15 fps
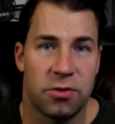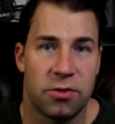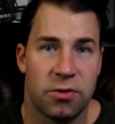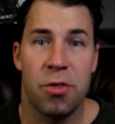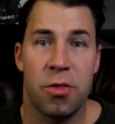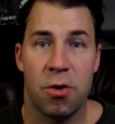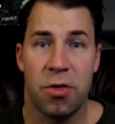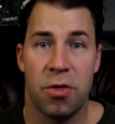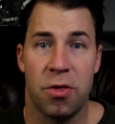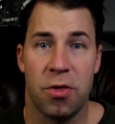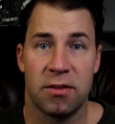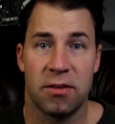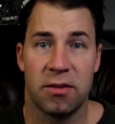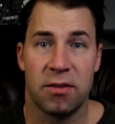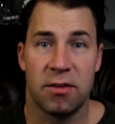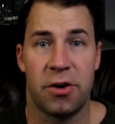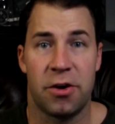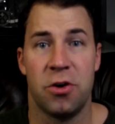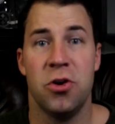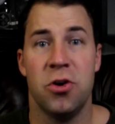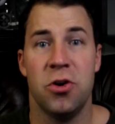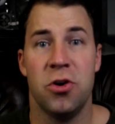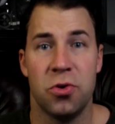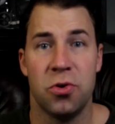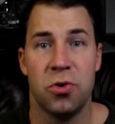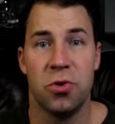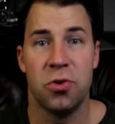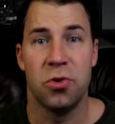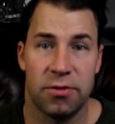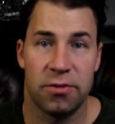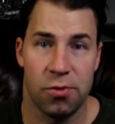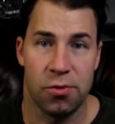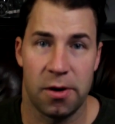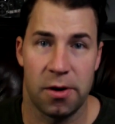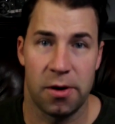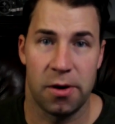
other things that are new this tour.